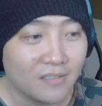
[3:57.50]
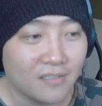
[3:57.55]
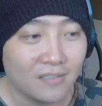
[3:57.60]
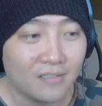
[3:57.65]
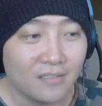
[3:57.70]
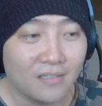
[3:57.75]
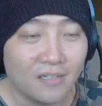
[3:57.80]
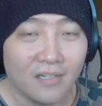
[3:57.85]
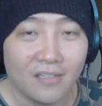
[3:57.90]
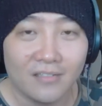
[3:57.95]

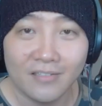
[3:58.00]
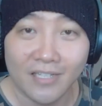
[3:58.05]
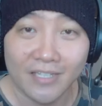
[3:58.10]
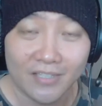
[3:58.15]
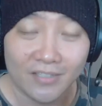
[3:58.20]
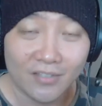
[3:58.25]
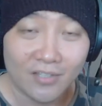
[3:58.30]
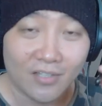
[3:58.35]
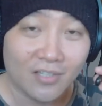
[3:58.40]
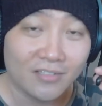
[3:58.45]
unlike
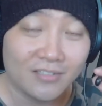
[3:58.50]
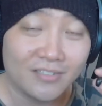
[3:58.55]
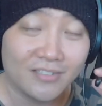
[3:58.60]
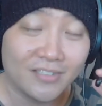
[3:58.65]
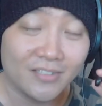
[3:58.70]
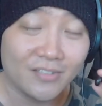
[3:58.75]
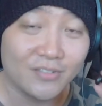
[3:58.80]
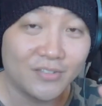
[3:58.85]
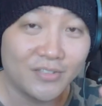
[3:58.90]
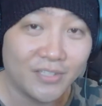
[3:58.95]
the Steel
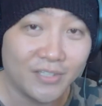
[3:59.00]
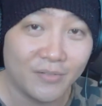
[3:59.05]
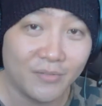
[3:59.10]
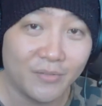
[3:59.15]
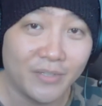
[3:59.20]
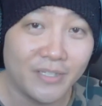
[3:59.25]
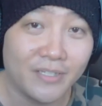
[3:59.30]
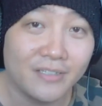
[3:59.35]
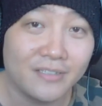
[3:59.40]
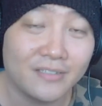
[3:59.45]

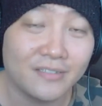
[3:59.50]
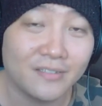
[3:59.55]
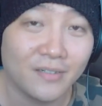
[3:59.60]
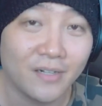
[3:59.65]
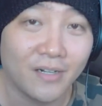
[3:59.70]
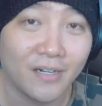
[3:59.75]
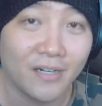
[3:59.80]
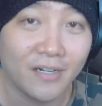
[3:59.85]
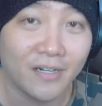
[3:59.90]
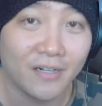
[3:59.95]
Series
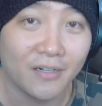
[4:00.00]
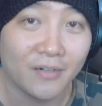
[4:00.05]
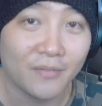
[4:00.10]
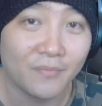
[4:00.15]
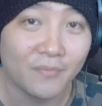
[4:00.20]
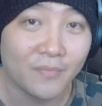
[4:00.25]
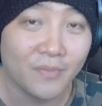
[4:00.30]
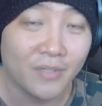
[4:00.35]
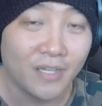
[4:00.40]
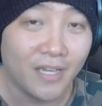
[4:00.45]

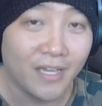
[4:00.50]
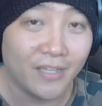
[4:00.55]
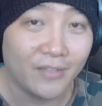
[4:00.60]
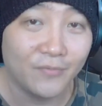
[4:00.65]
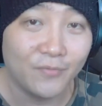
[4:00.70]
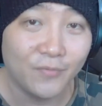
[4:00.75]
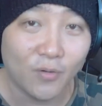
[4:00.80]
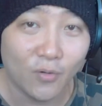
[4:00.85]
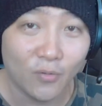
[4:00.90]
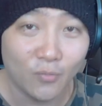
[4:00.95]

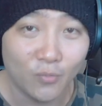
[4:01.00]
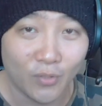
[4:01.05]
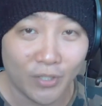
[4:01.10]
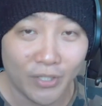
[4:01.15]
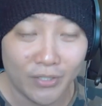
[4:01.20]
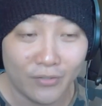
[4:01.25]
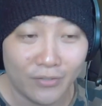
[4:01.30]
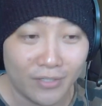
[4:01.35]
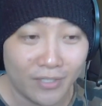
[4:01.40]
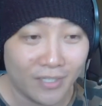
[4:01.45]
headphone where you
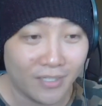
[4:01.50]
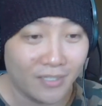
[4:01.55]
can,